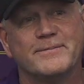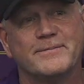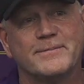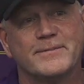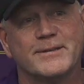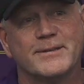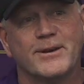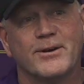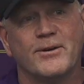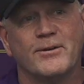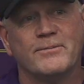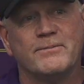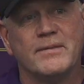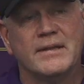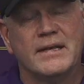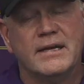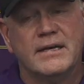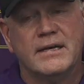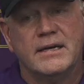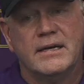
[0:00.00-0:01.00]
So
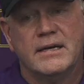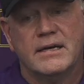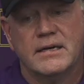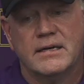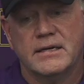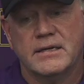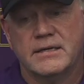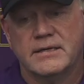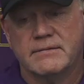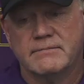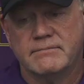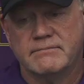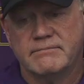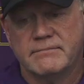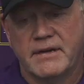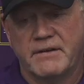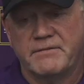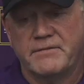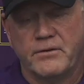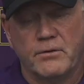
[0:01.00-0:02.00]

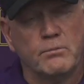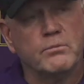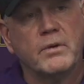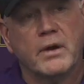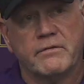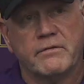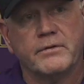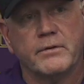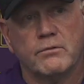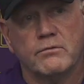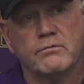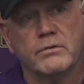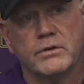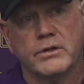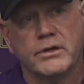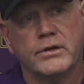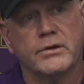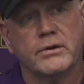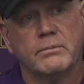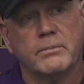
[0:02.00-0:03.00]
I feel
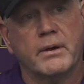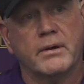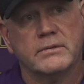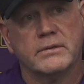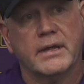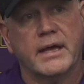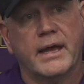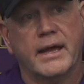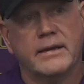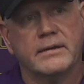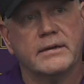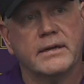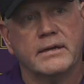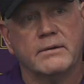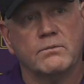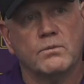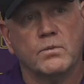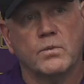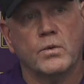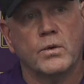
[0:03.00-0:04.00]
really good about that
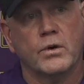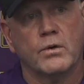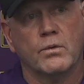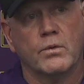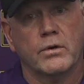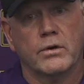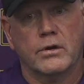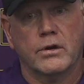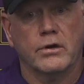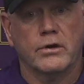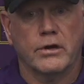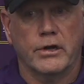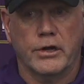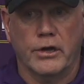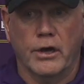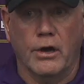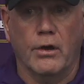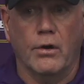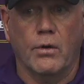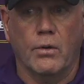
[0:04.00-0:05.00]
and where we're going to
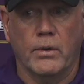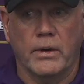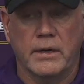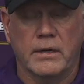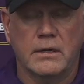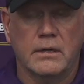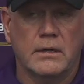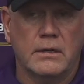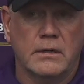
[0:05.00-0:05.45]
go. And,